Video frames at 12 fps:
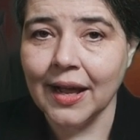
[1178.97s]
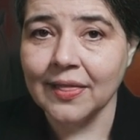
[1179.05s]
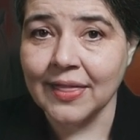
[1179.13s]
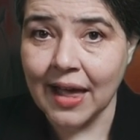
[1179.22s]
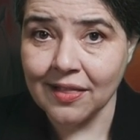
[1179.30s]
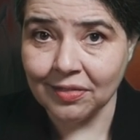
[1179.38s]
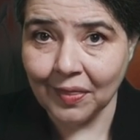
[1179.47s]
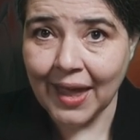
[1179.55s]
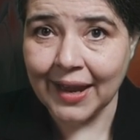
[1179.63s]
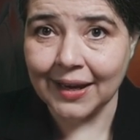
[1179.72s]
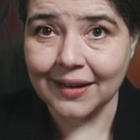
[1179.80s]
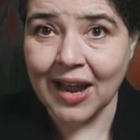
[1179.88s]
That
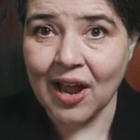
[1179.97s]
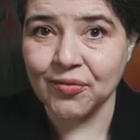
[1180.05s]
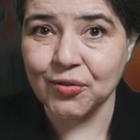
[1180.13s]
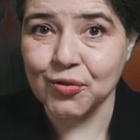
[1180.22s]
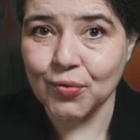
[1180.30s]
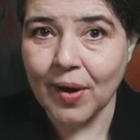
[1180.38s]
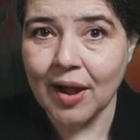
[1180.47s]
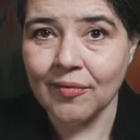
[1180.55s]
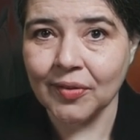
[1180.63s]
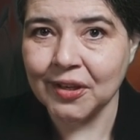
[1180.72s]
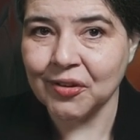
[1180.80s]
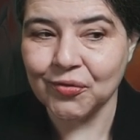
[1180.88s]
light, after
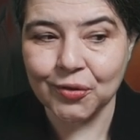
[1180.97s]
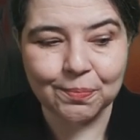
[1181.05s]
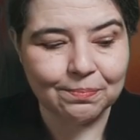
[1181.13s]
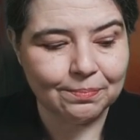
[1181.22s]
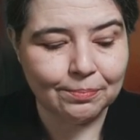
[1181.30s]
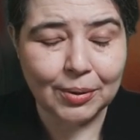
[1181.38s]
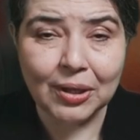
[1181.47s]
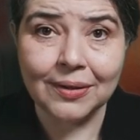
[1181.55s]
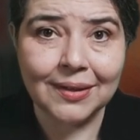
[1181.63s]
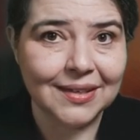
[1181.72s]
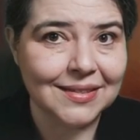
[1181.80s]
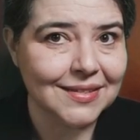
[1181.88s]
traveling for
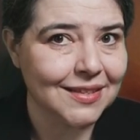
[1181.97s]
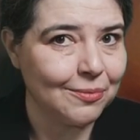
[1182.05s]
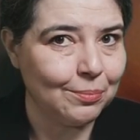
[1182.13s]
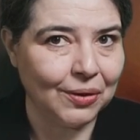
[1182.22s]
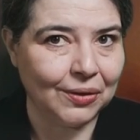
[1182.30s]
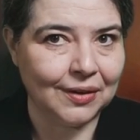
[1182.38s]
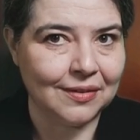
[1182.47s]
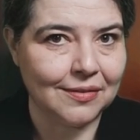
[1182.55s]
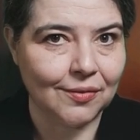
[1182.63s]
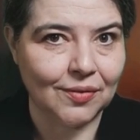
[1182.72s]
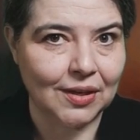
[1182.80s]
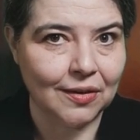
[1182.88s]
billions and billions
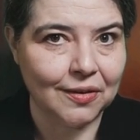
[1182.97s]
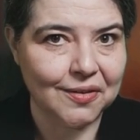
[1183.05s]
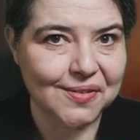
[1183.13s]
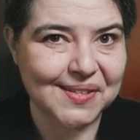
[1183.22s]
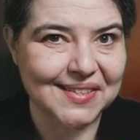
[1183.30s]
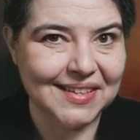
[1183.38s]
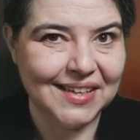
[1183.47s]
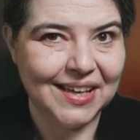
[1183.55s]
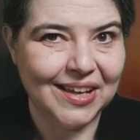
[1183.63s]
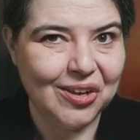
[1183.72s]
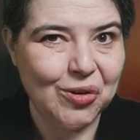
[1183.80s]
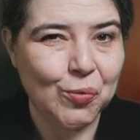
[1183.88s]
of years,
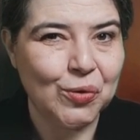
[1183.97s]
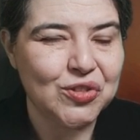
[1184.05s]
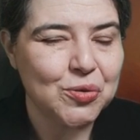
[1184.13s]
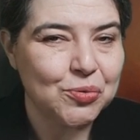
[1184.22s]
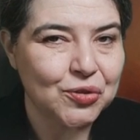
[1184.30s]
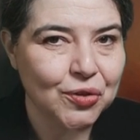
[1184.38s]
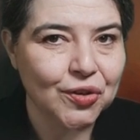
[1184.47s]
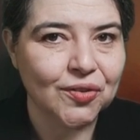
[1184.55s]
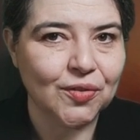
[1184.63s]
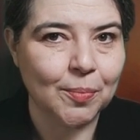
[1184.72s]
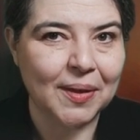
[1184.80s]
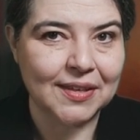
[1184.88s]
was
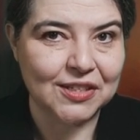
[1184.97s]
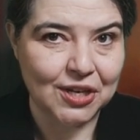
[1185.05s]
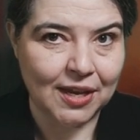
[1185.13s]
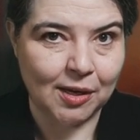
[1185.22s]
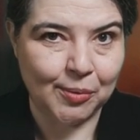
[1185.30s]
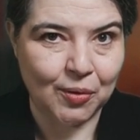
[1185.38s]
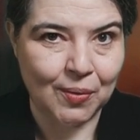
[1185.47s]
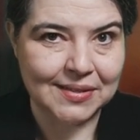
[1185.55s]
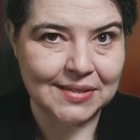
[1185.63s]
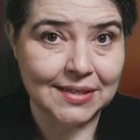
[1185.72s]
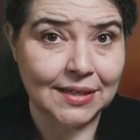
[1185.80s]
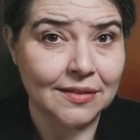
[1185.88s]
observed by the
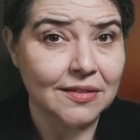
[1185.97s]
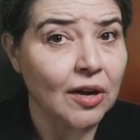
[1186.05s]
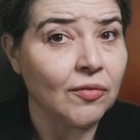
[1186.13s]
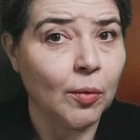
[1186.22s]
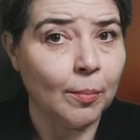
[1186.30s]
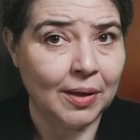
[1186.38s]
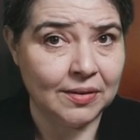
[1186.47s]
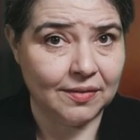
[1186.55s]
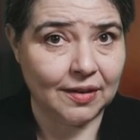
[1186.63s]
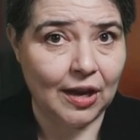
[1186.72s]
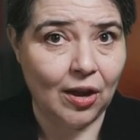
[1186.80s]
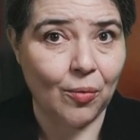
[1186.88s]
JWST several months
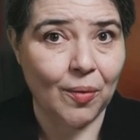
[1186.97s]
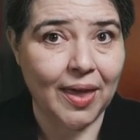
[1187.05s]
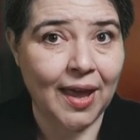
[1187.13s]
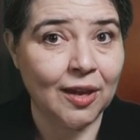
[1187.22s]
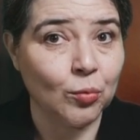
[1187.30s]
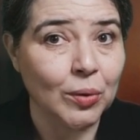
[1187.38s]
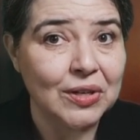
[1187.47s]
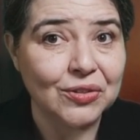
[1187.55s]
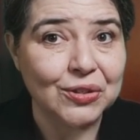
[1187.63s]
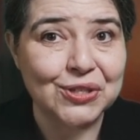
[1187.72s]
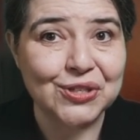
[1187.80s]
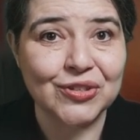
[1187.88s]
ago, and
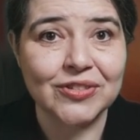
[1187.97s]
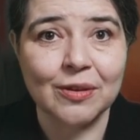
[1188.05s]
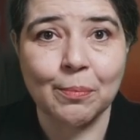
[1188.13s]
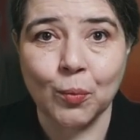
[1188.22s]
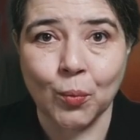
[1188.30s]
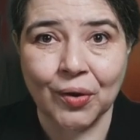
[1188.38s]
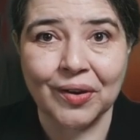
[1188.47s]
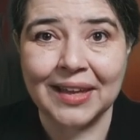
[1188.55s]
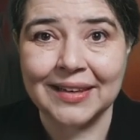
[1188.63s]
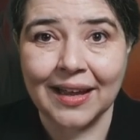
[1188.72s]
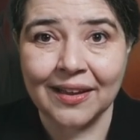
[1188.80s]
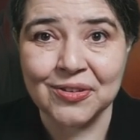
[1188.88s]
researchers have been
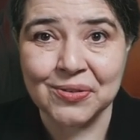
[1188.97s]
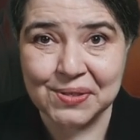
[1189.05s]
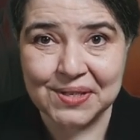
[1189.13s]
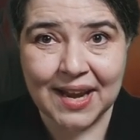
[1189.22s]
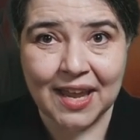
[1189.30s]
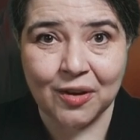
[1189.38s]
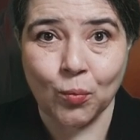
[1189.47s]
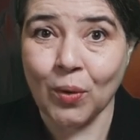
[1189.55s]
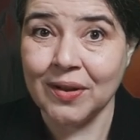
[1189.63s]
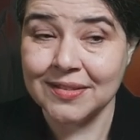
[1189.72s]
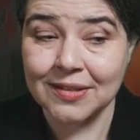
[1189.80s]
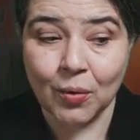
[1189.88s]
working to understand
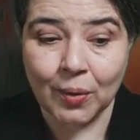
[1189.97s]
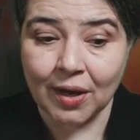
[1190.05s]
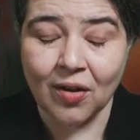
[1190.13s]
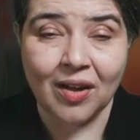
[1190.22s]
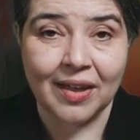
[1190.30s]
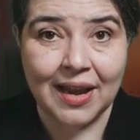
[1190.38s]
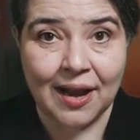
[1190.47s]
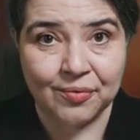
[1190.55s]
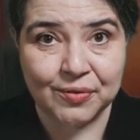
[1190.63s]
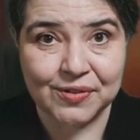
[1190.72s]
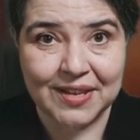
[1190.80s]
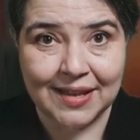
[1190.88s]
what's going on
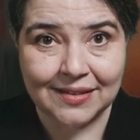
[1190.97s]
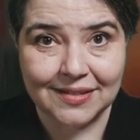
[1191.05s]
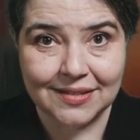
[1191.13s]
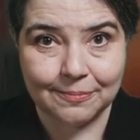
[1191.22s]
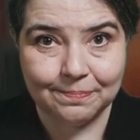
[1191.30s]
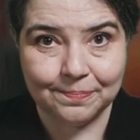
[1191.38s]
ever since.